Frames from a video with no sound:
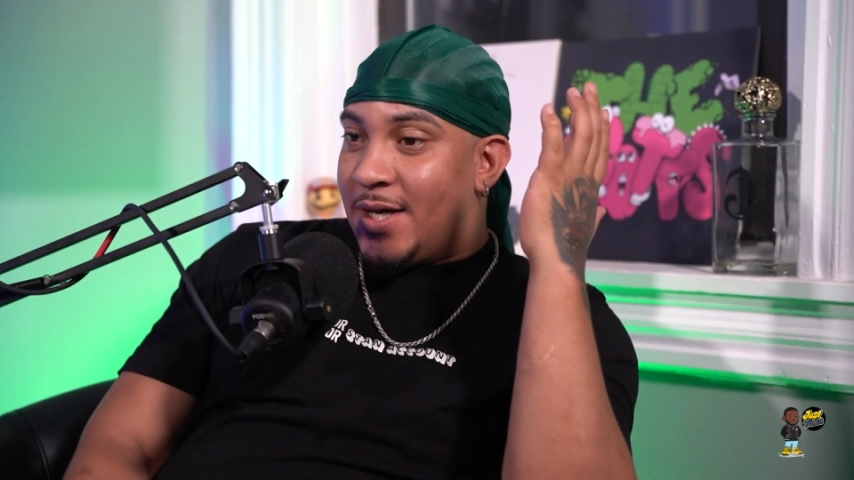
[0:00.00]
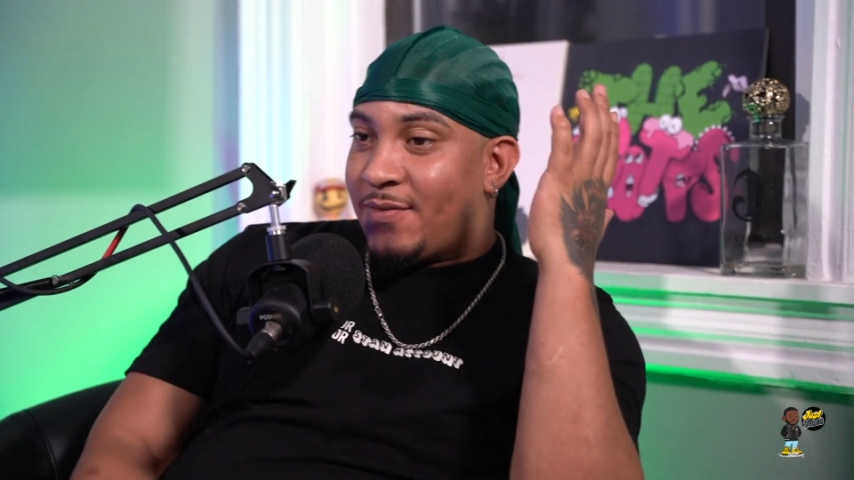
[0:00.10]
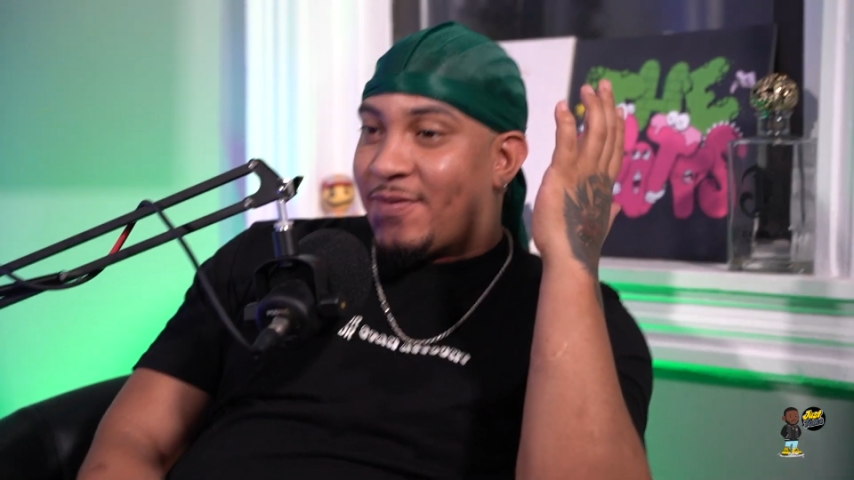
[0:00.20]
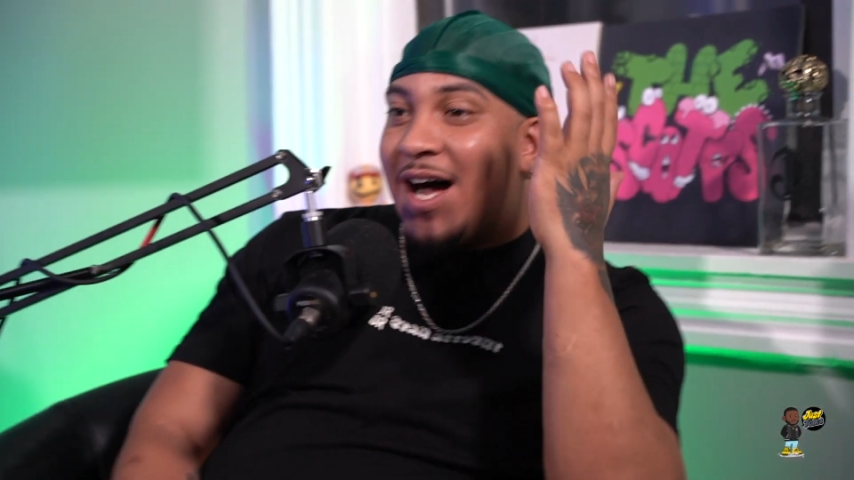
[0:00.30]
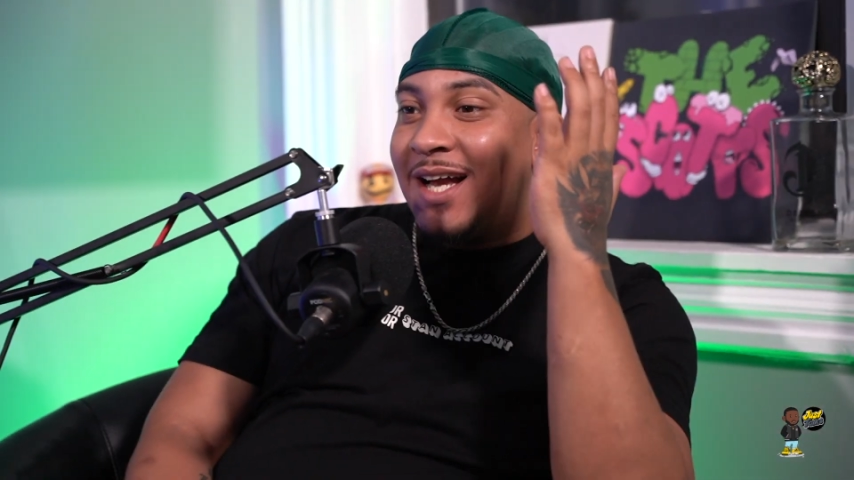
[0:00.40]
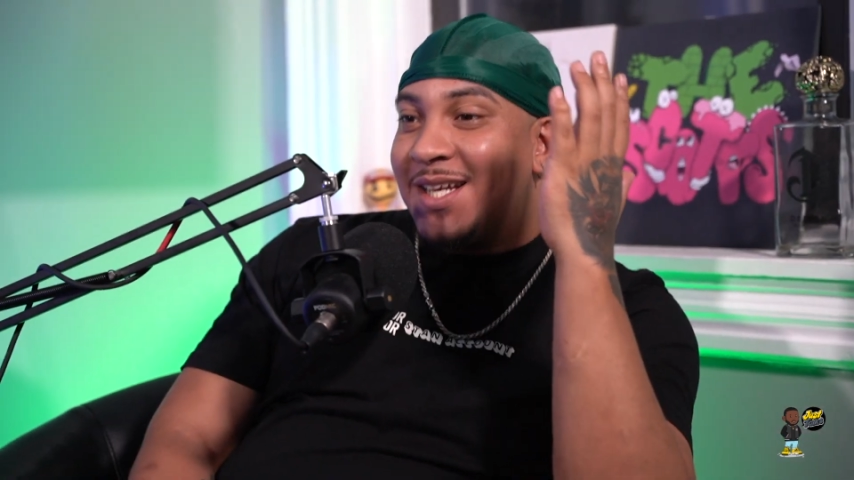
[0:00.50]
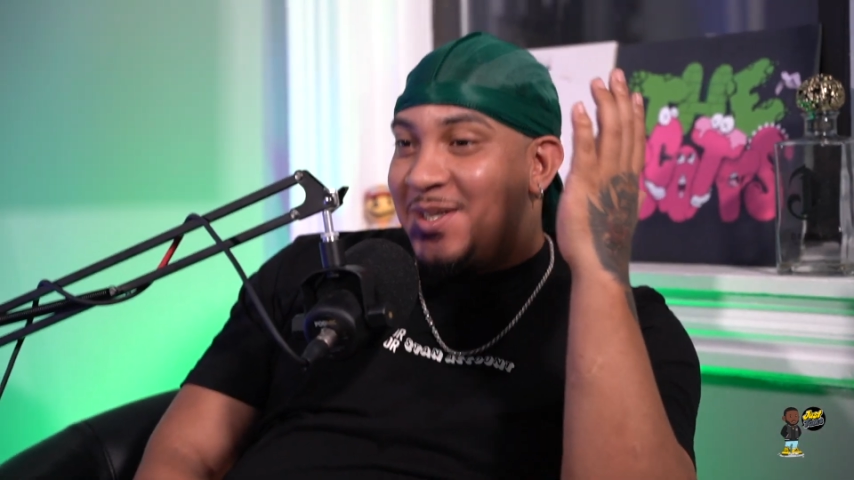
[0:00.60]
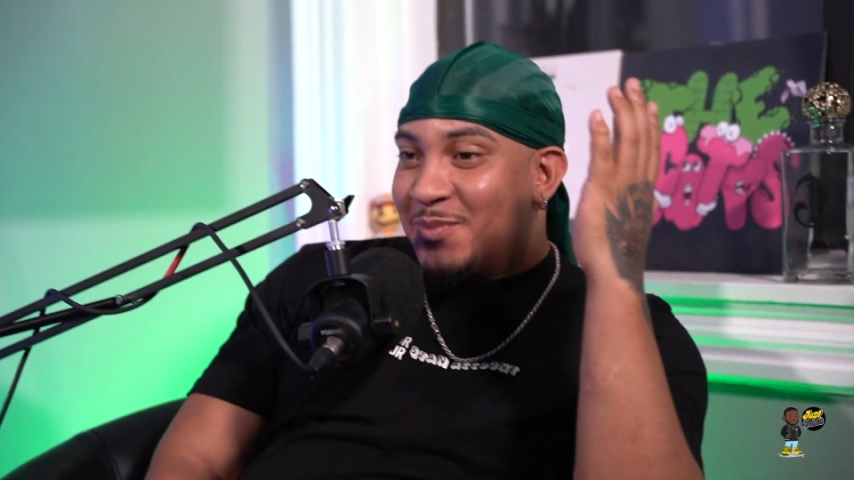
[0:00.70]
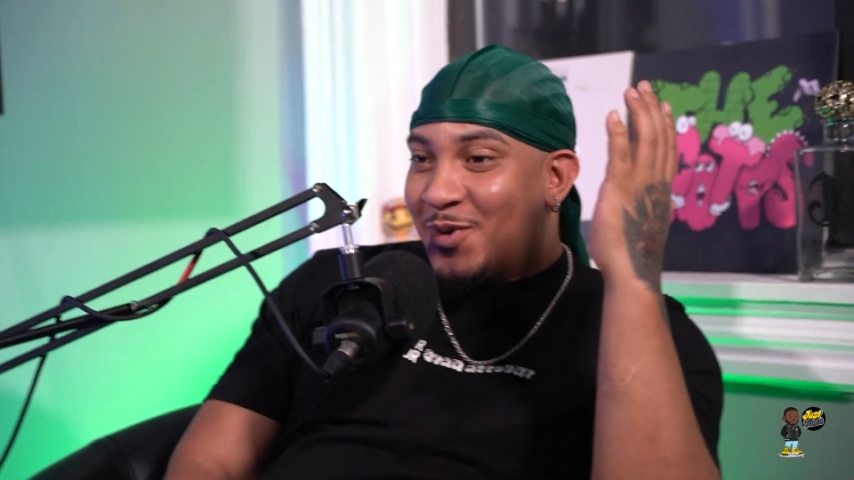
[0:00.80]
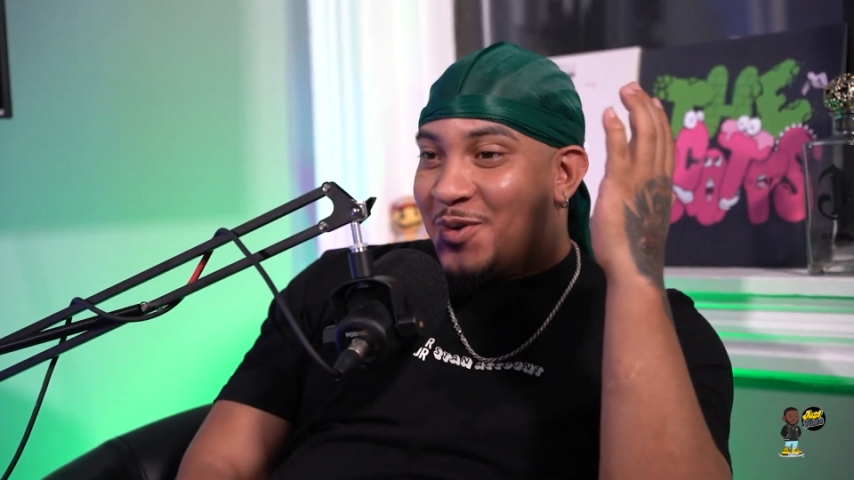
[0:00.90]
file
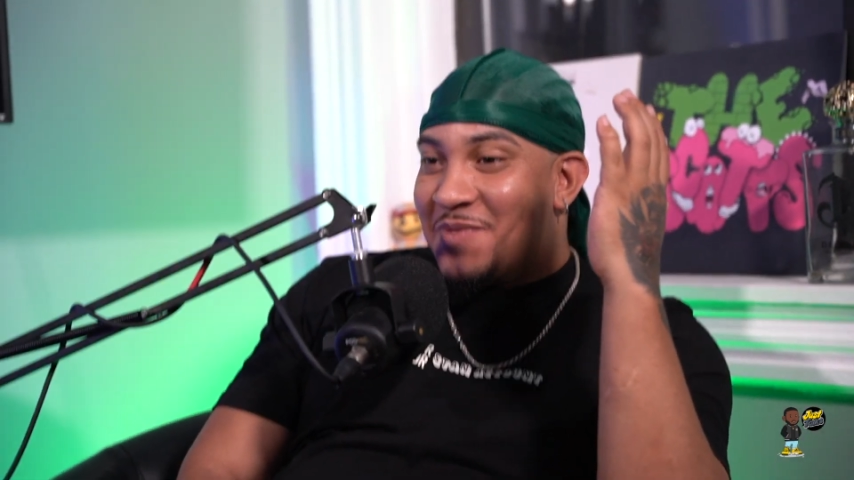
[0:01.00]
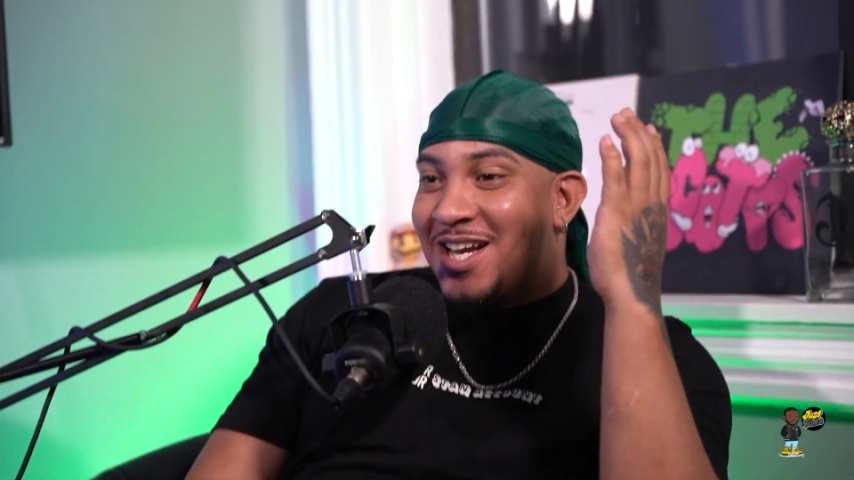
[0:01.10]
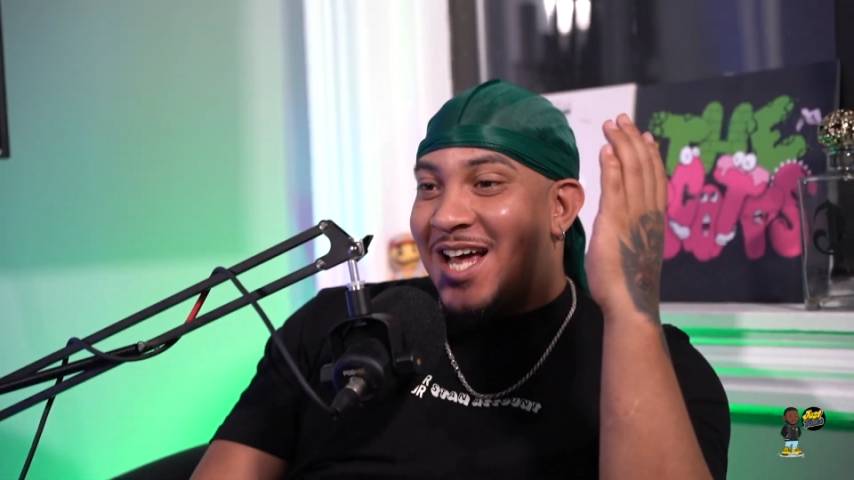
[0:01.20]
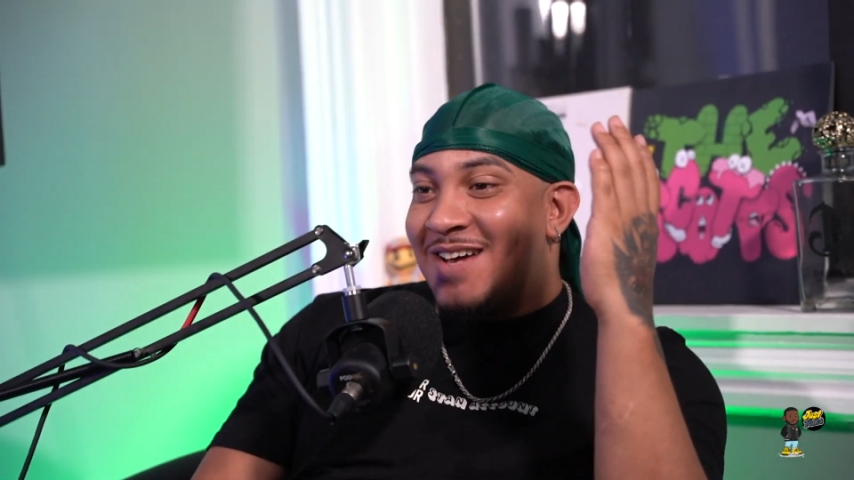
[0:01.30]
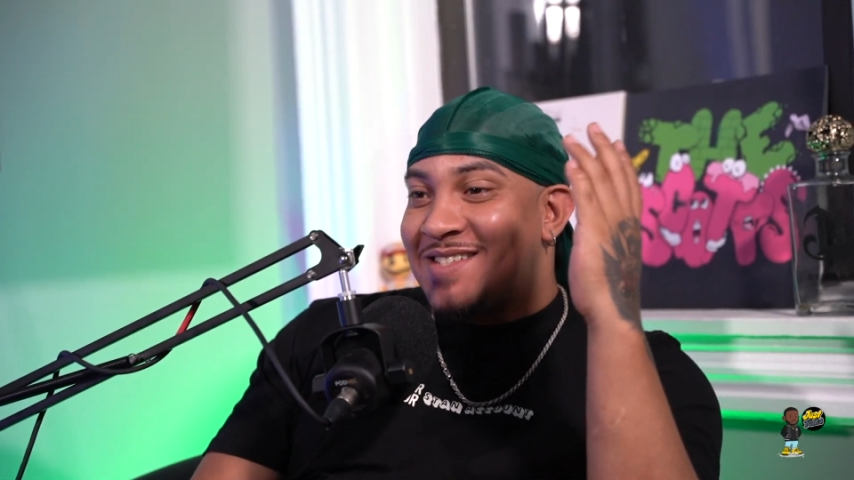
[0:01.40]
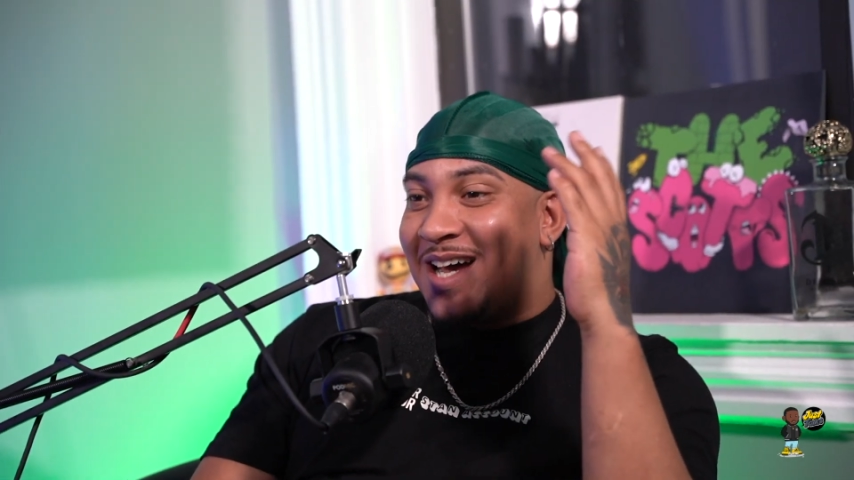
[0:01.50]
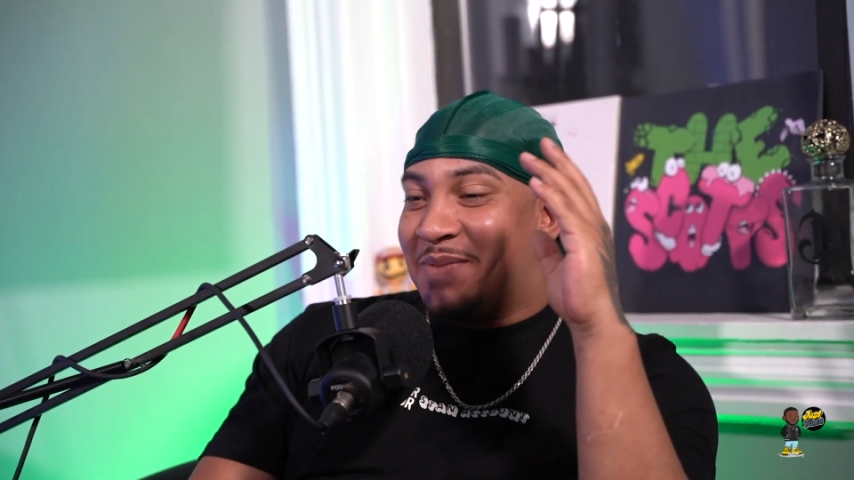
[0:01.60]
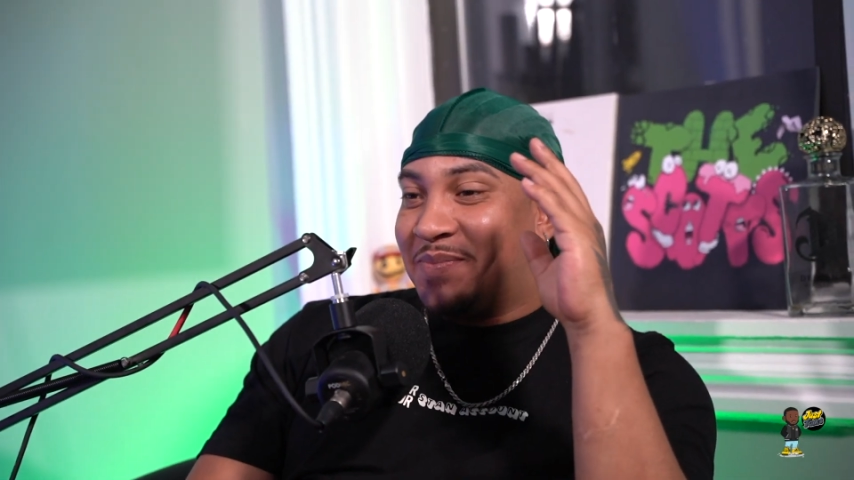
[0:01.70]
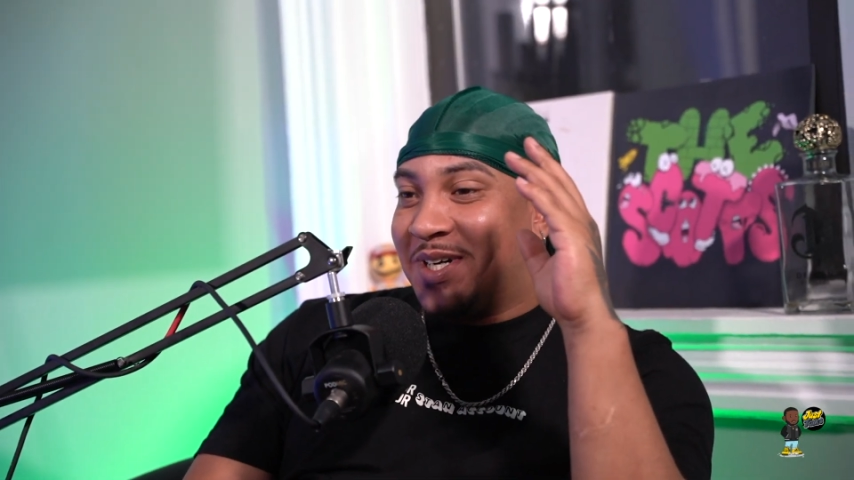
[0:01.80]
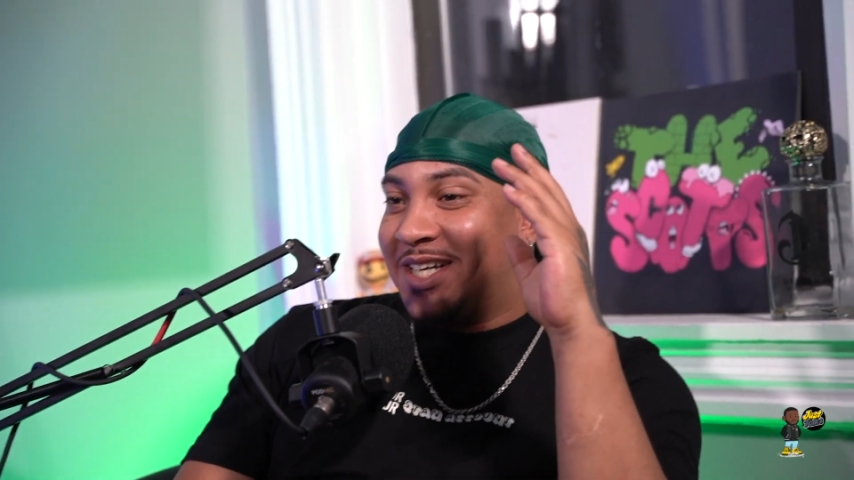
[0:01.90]
anymore on my
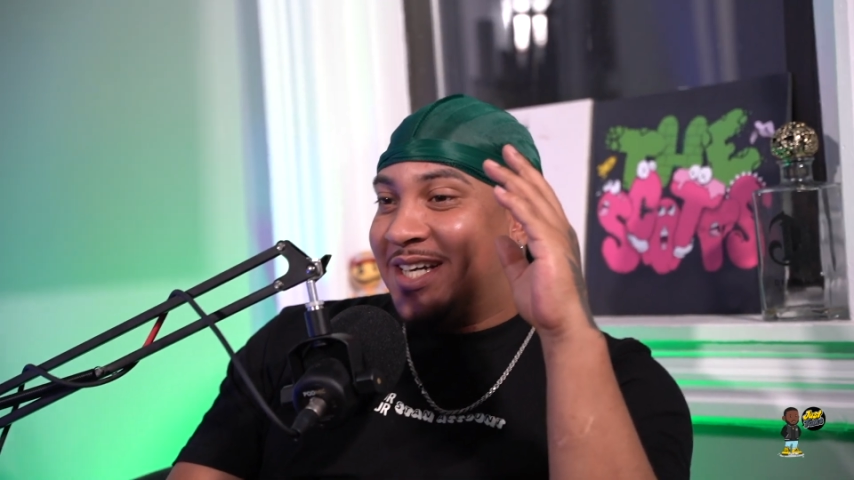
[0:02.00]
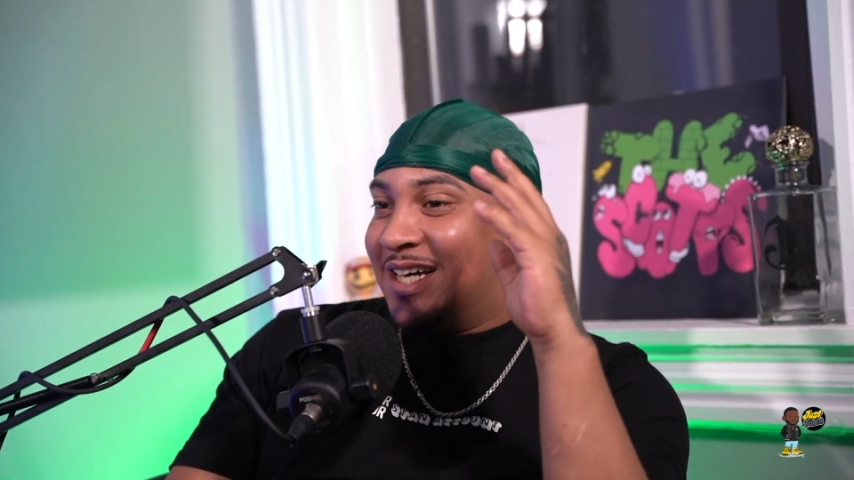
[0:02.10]
laptop, but